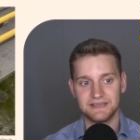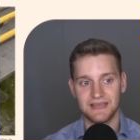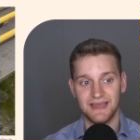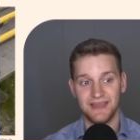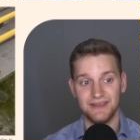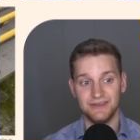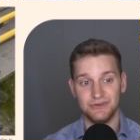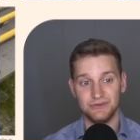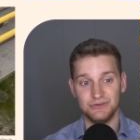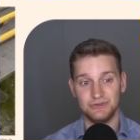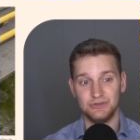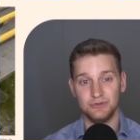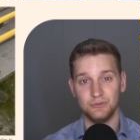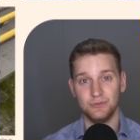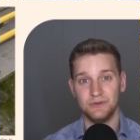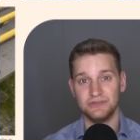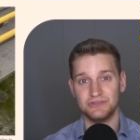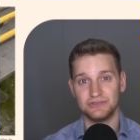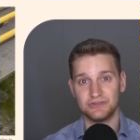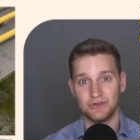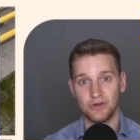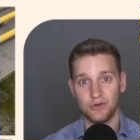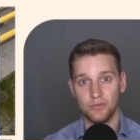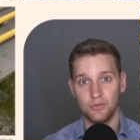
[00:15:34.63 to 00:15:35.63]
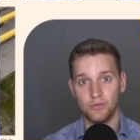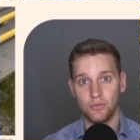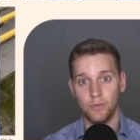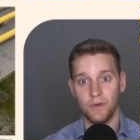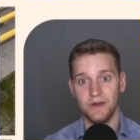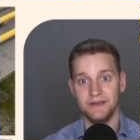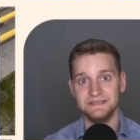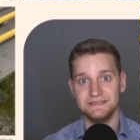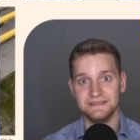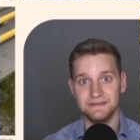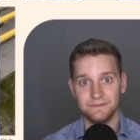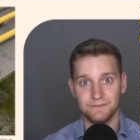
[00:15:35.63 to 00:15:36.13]
and doing so
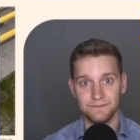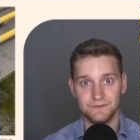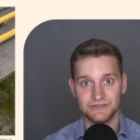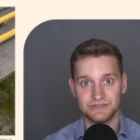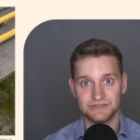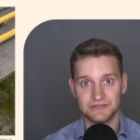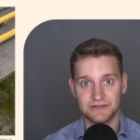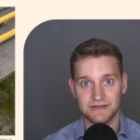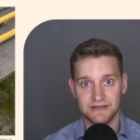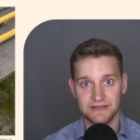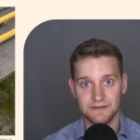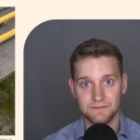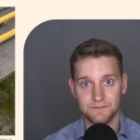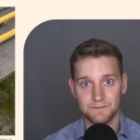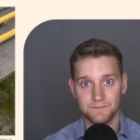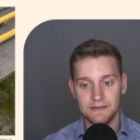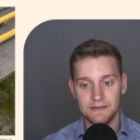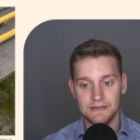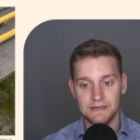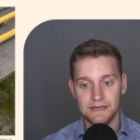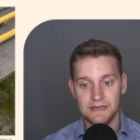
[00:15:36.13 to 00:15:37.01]
quite efficiently.